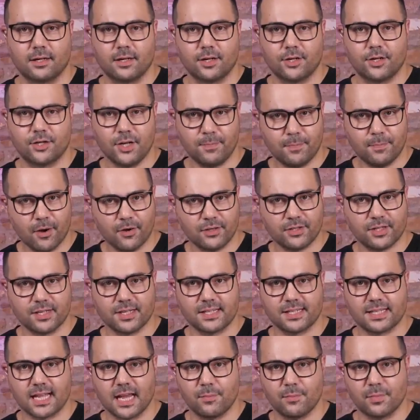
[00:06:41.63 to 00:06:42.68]
She posted a
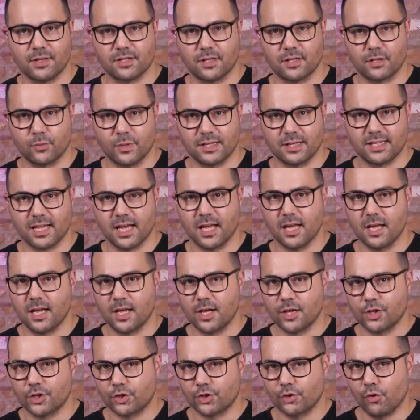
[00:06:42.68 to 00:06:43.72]
statement to Twitter
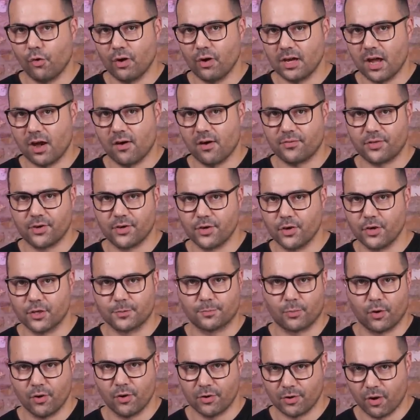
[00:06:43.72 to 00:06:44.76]
shortly after the news
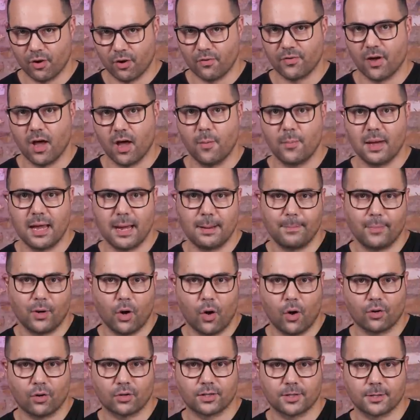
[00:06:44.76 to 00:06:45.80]
broke of her being
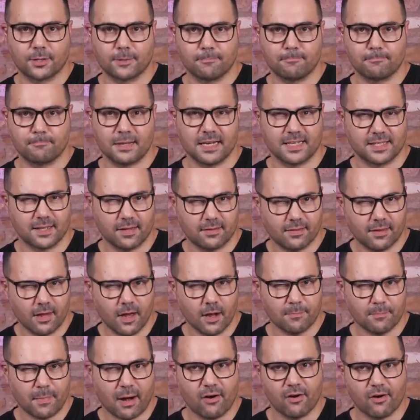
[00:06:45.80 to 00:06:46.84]
blocked. It's the
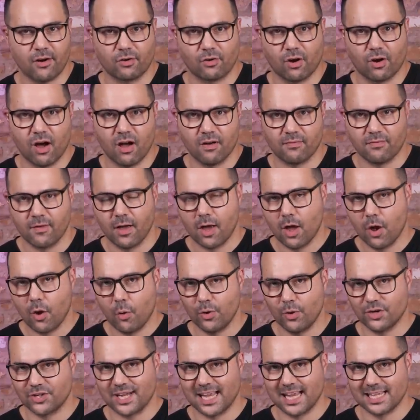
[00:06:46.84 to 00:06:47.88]
third paragraph
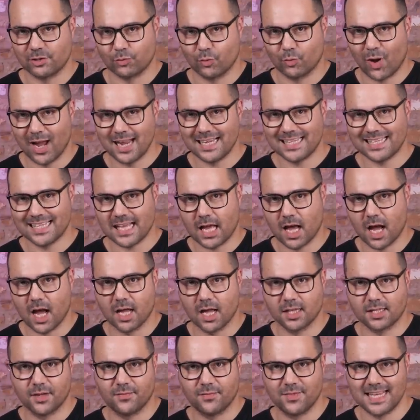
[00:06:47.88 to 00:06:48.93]
which gets right to the
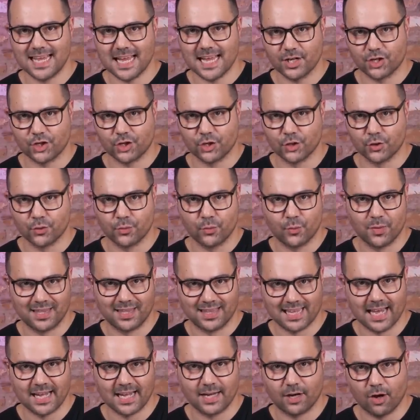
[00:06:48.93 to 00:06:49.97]
heart of the issue.
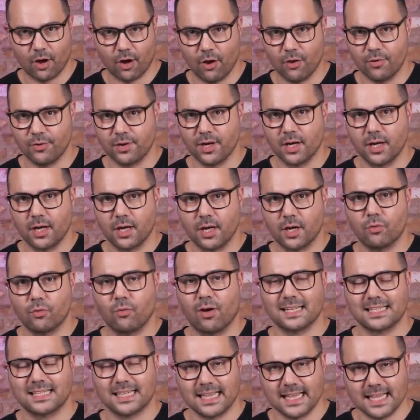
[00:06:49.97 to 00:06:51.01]
Dent Coad
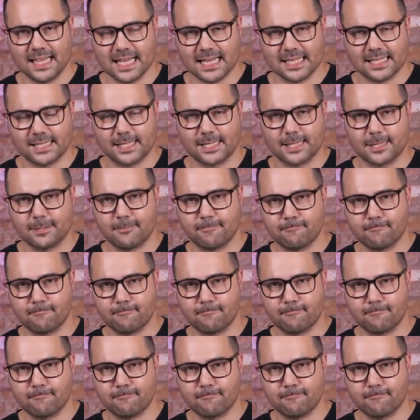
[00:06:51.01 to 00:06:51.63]
writing this.